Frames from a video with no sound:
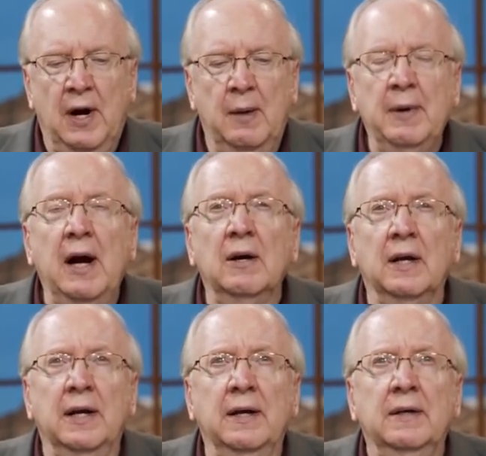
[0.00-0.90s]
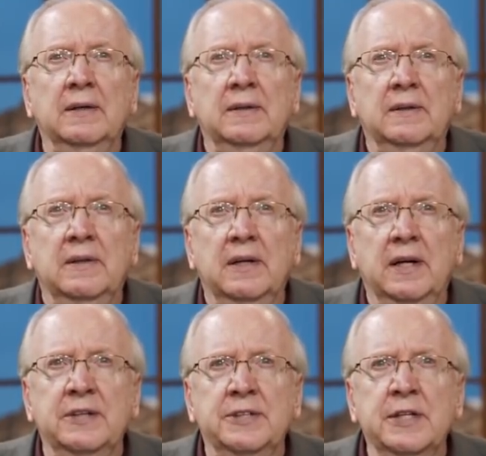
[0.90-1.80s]
primarily,
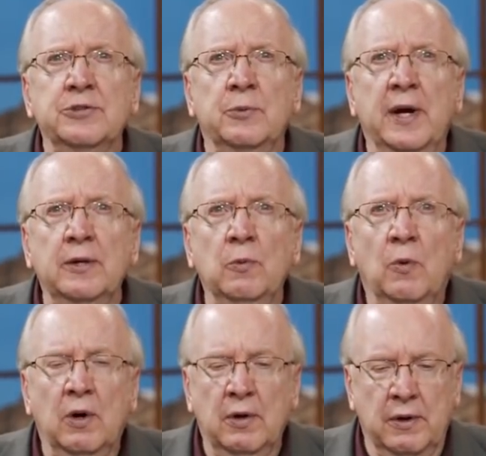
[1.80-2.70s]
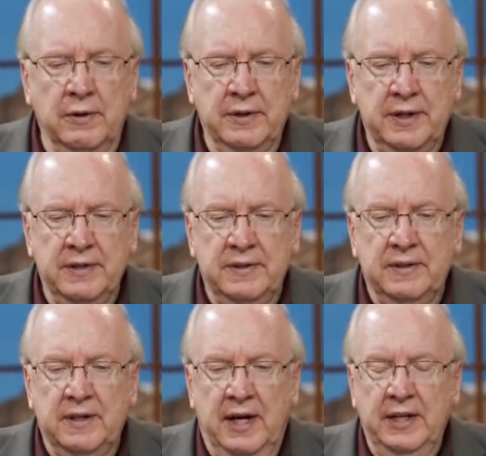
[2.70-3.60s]
it's His written Word
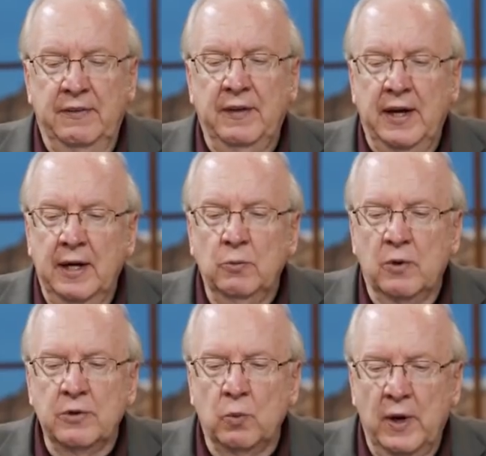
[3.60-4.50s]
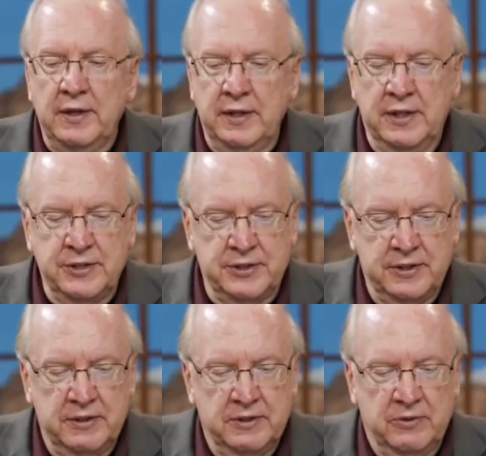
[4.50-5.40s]
and then the inward
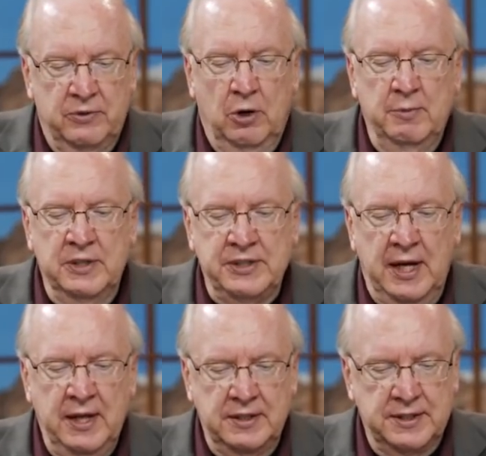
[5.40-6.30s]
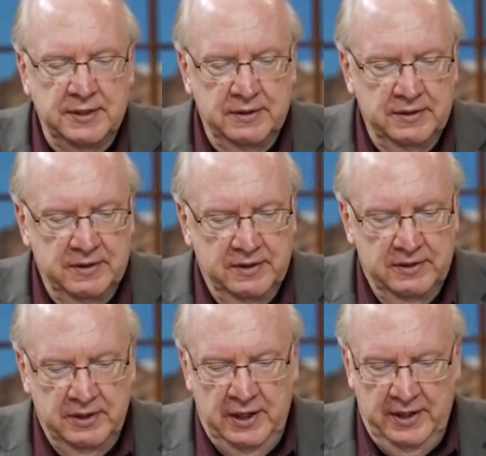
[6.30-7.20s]
witness, Romans 8
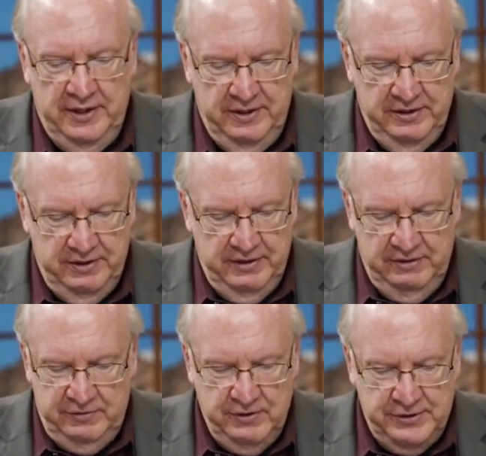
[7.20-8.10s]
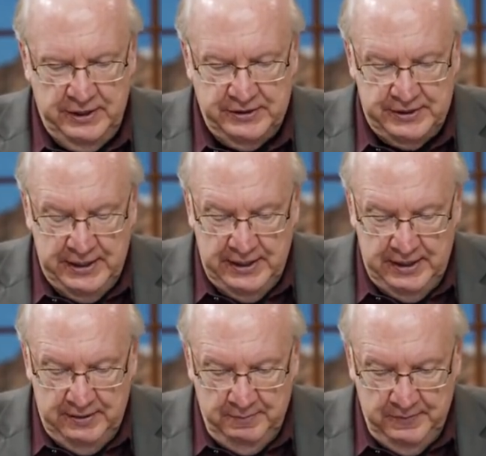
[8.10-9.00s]
and verse
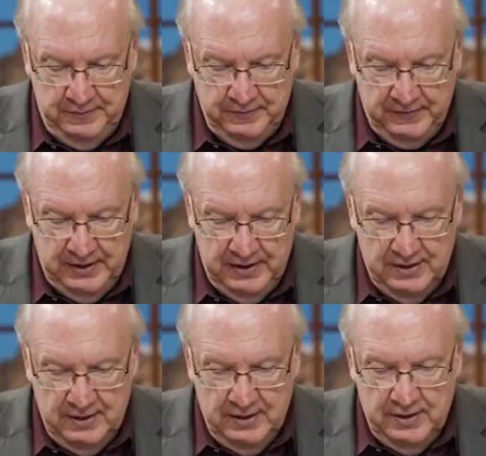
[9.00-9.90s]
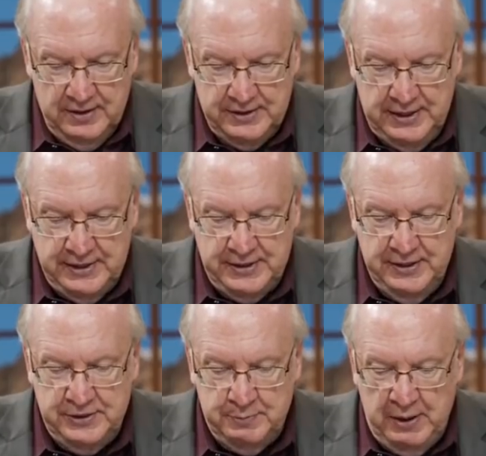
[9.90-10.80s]
16, says
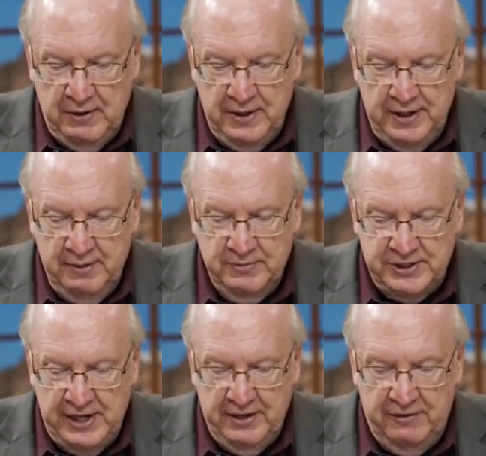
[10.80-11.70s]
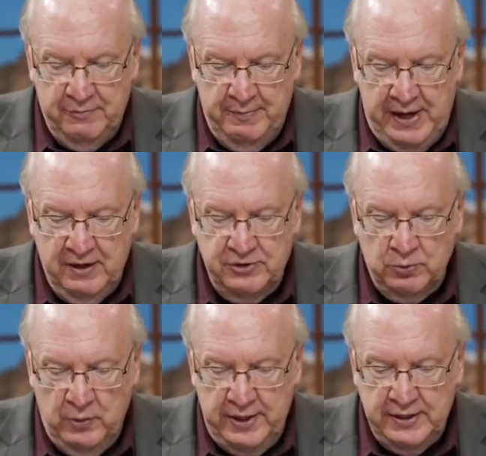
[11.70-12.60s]
the Spirit Himself bears